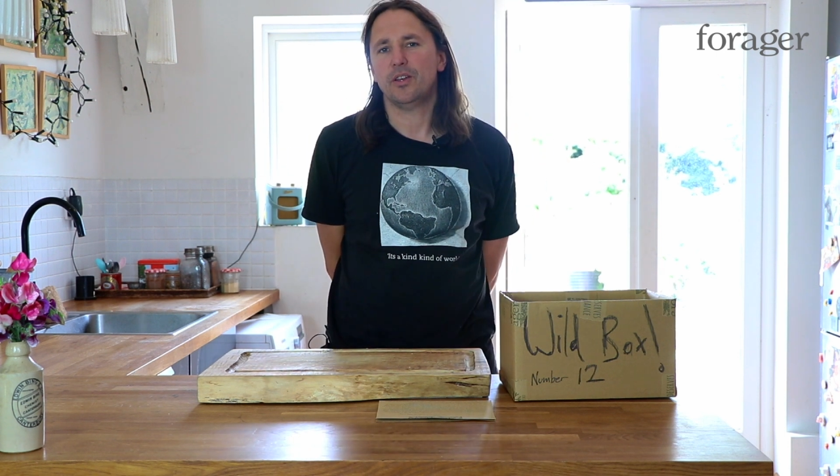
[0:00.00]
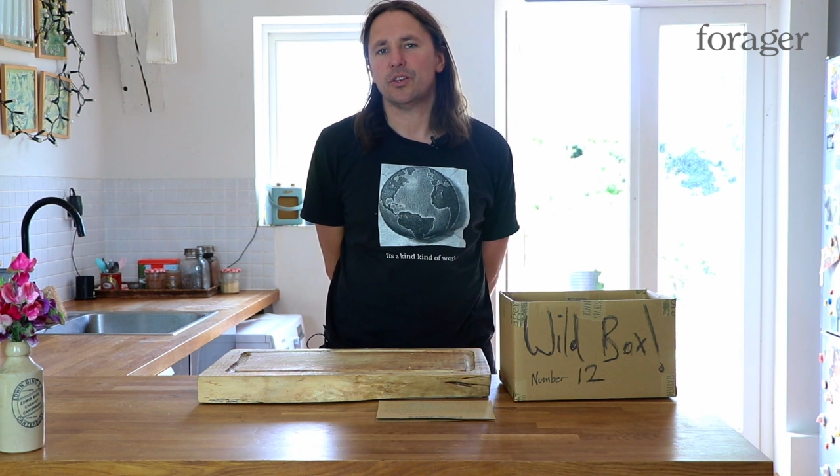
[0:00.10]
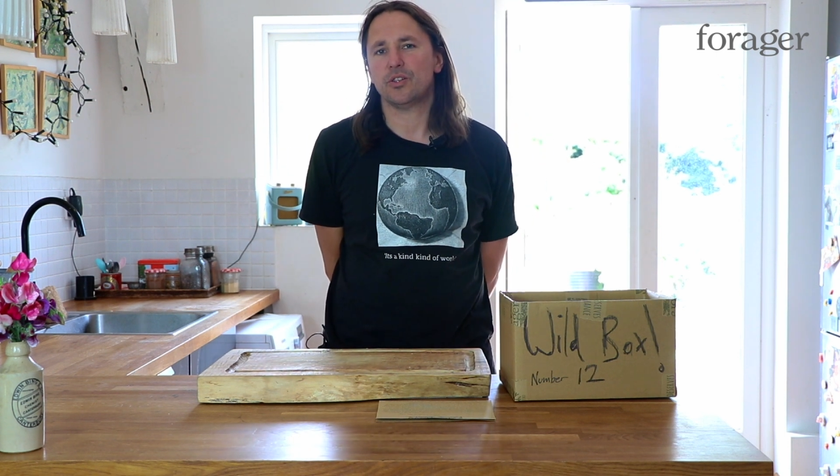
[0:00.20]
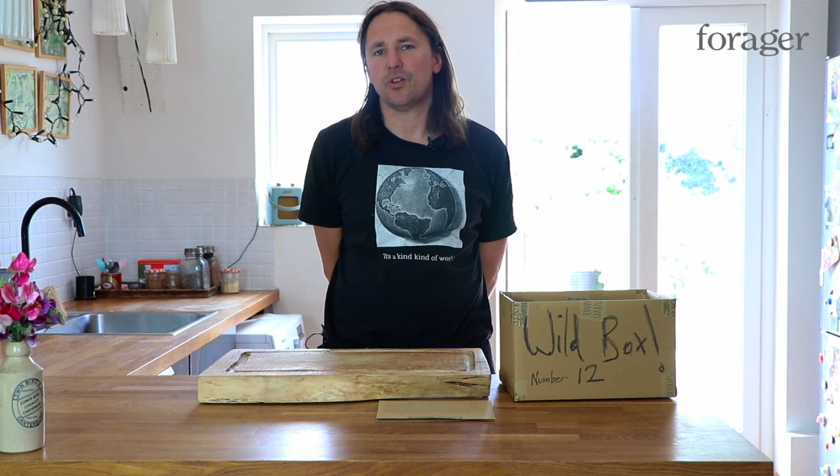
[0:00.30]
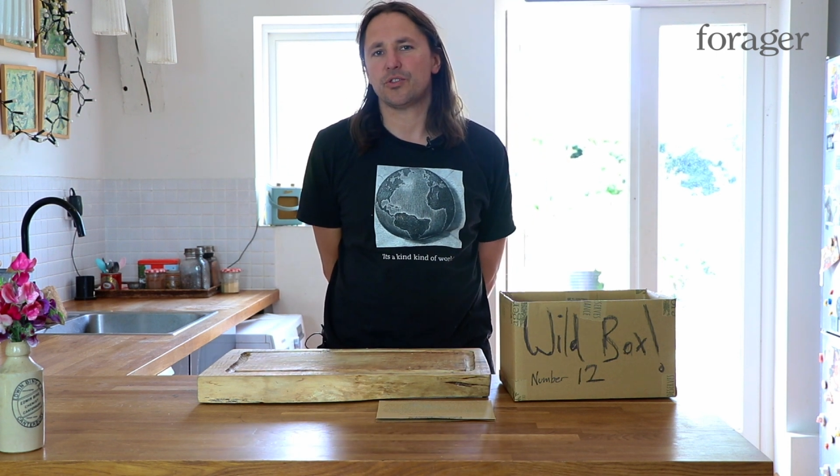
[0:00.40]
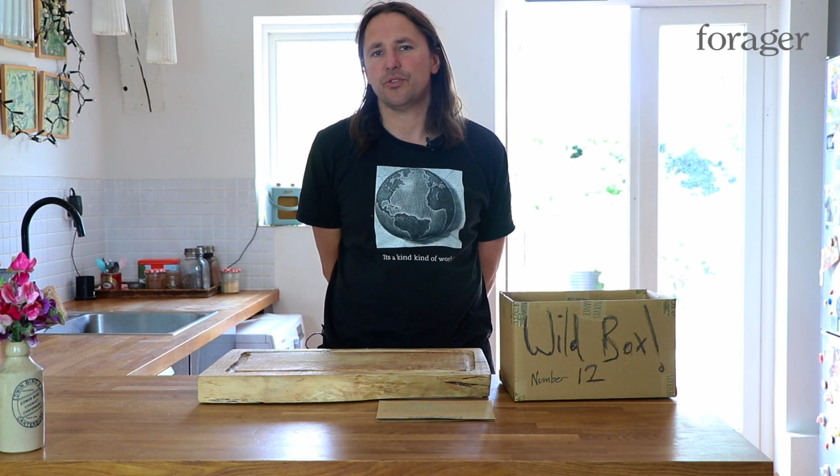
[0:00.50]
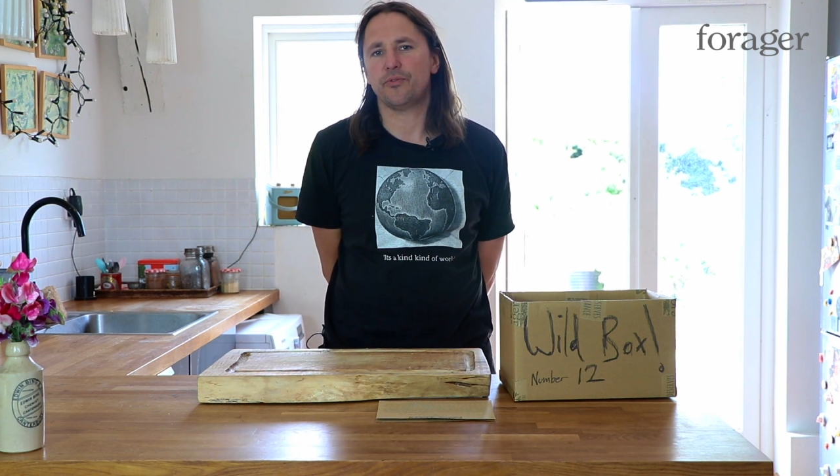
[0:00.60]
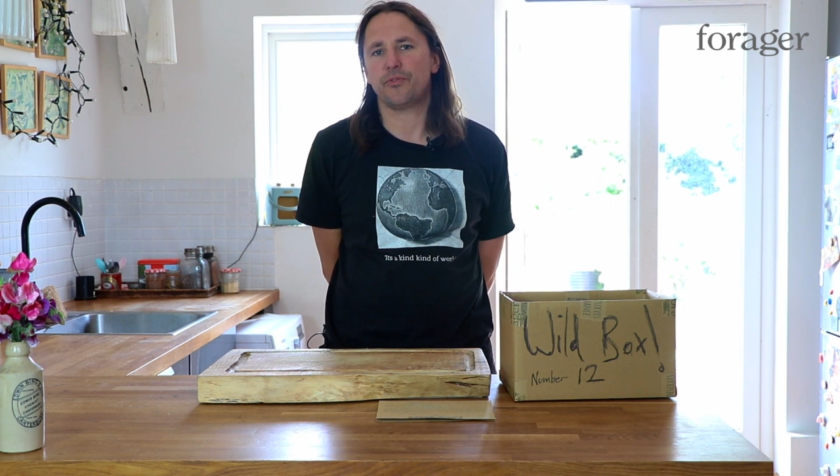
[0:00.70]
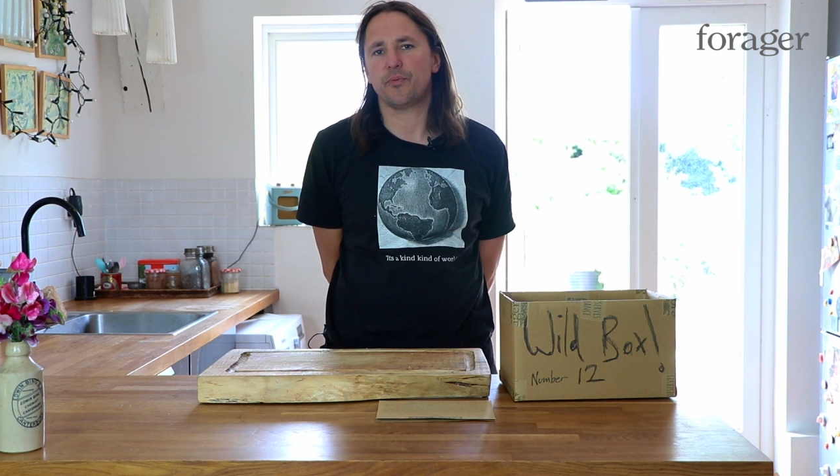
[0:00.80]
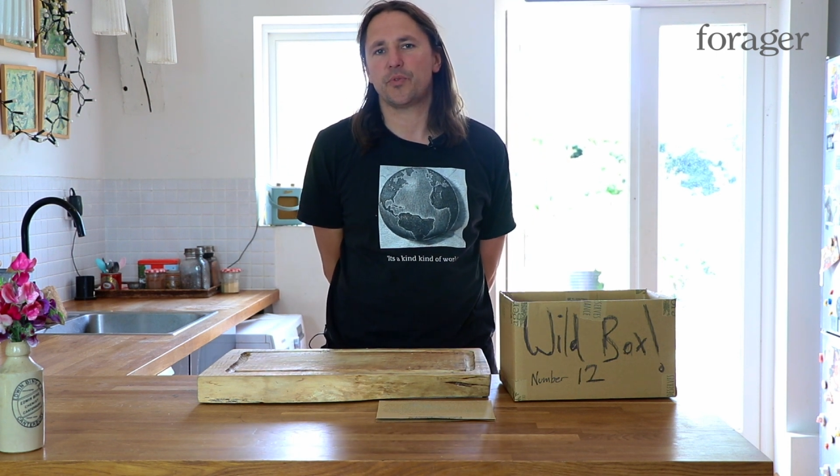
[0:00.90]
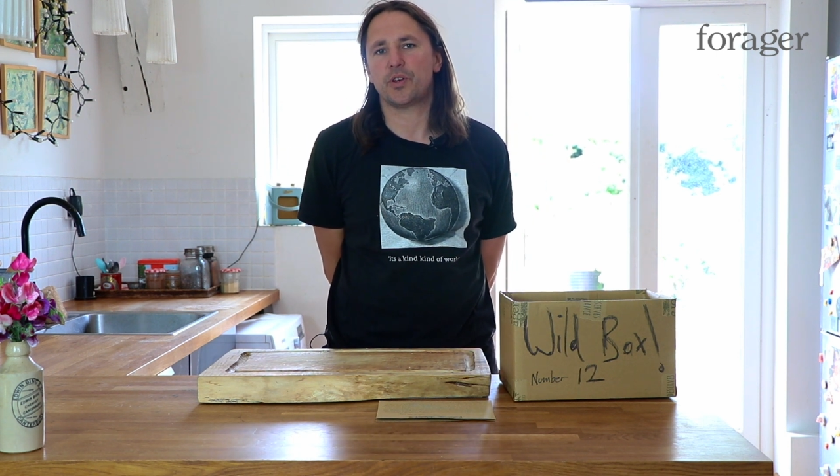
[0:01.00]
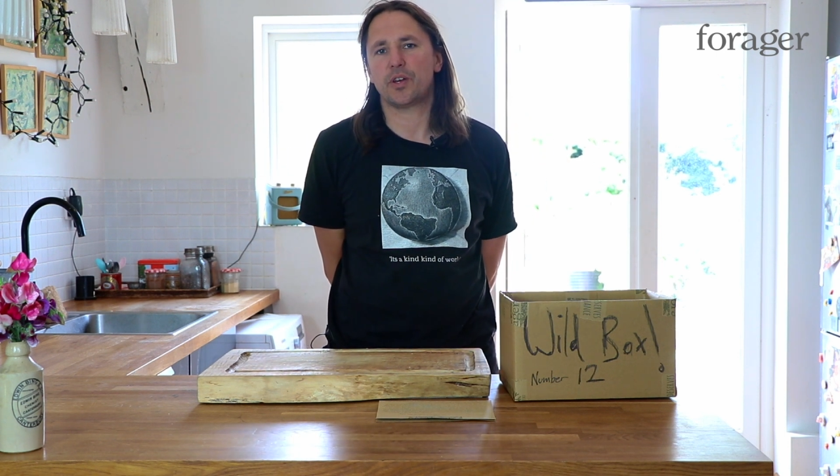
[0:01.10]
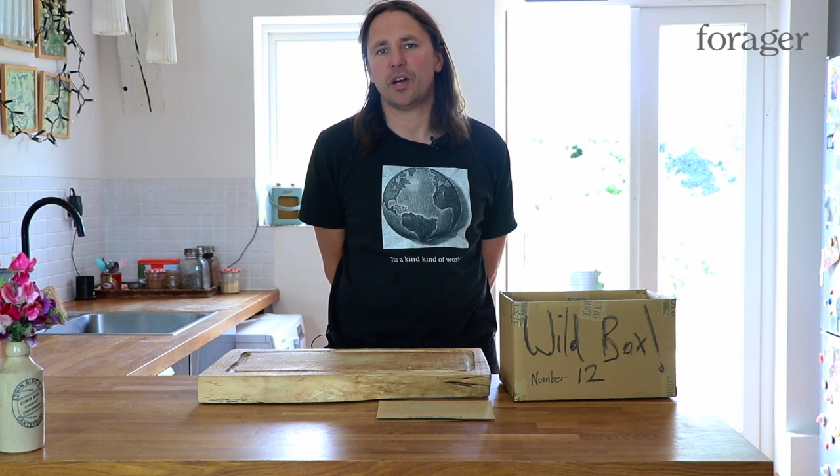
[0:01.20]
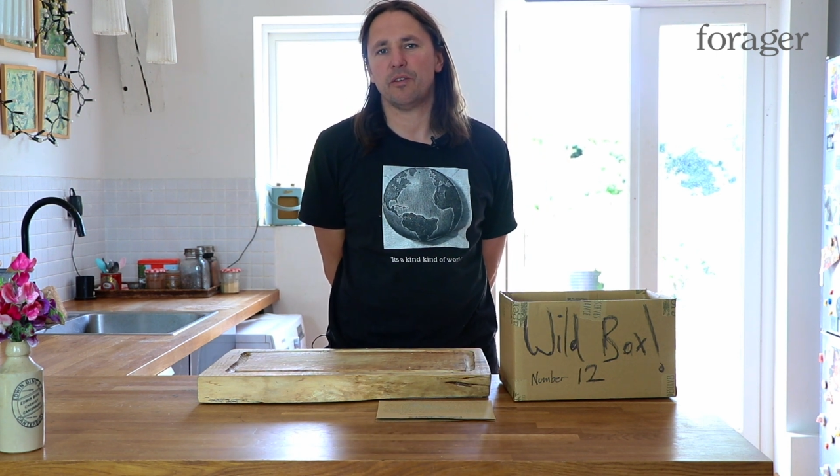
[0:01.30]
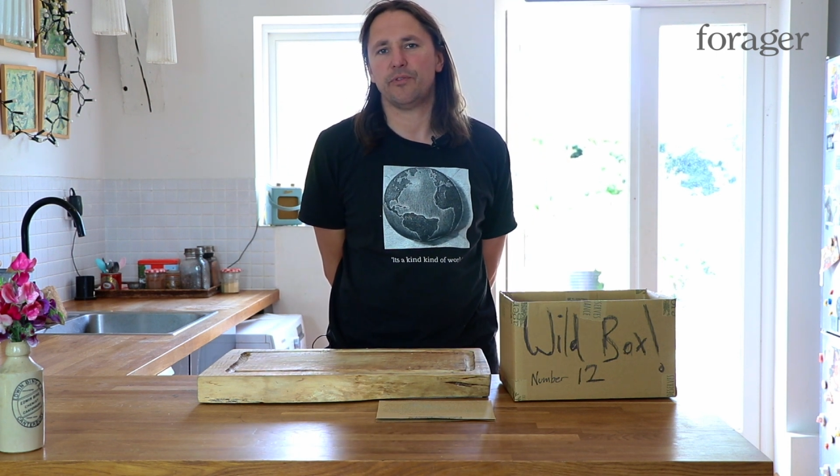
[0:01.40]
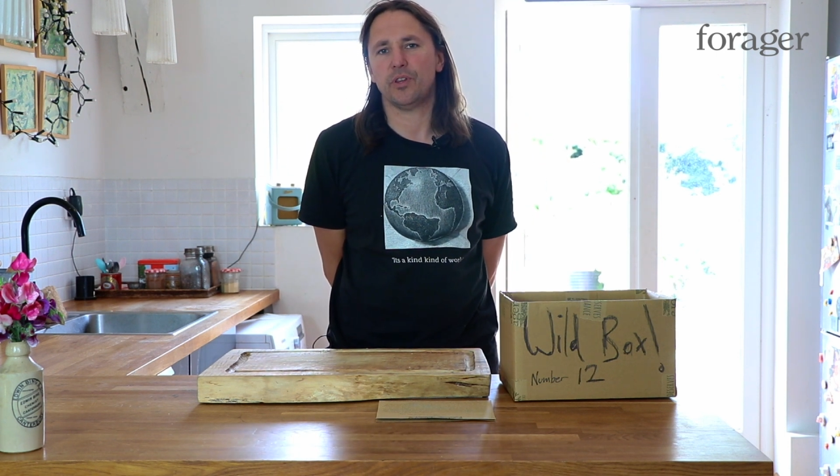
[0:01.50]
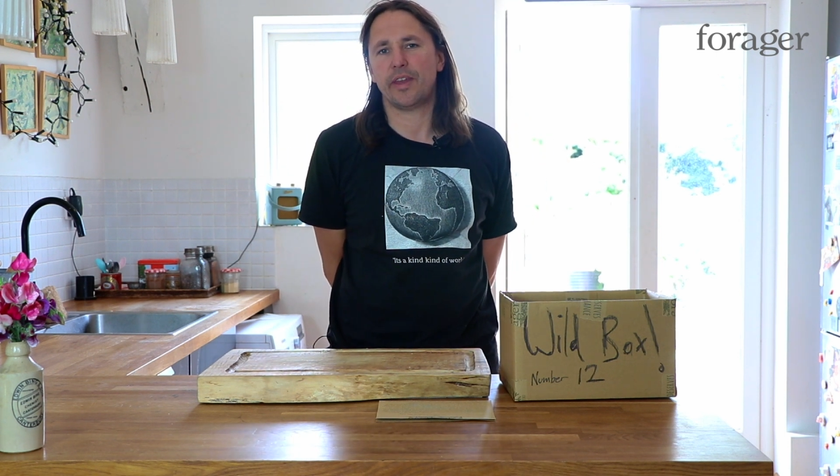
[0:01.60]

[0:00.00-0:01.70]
There's lots of colourful